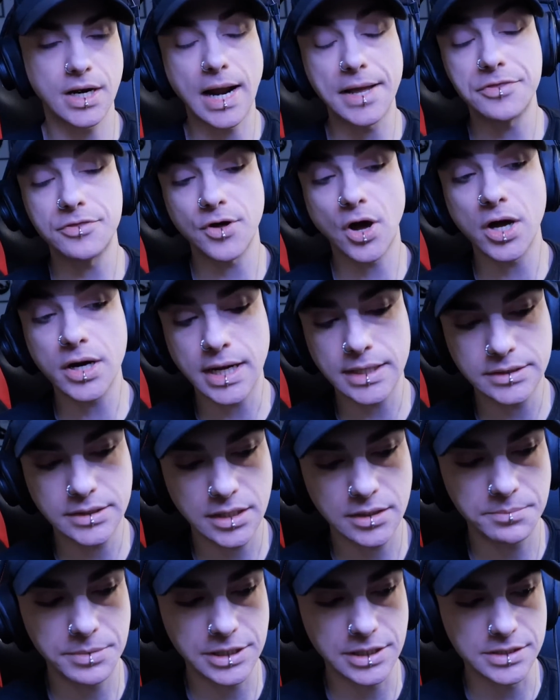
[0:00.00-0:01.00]
I thought I
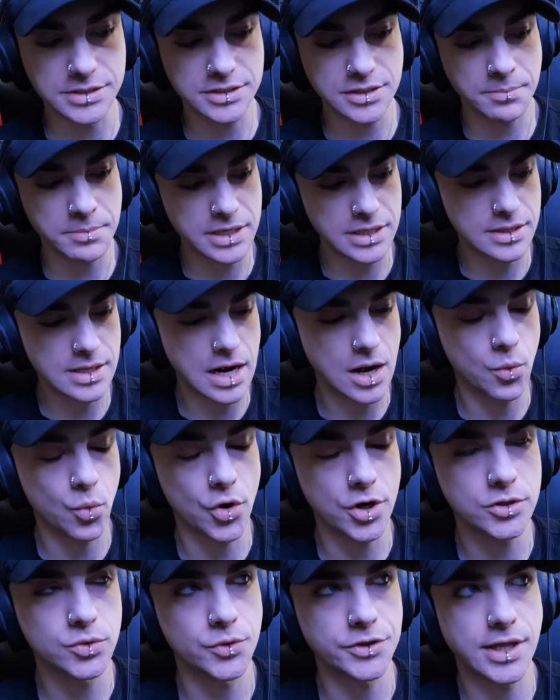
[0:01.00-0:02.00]
did, because somebody that I
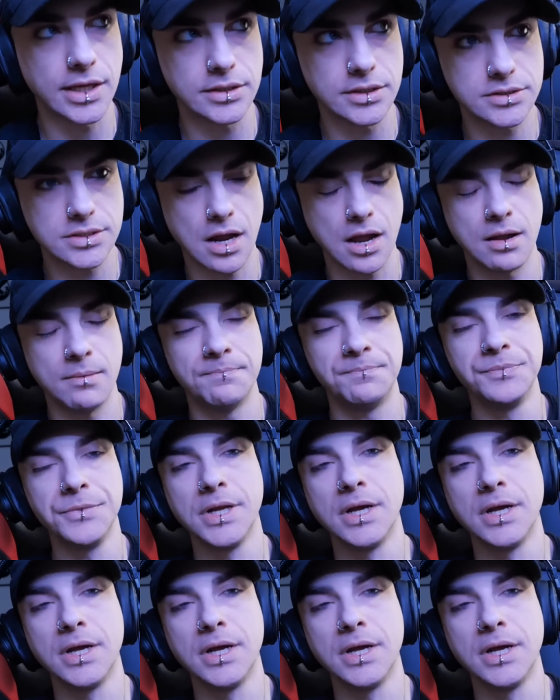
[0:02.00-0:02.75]
worked with at the time,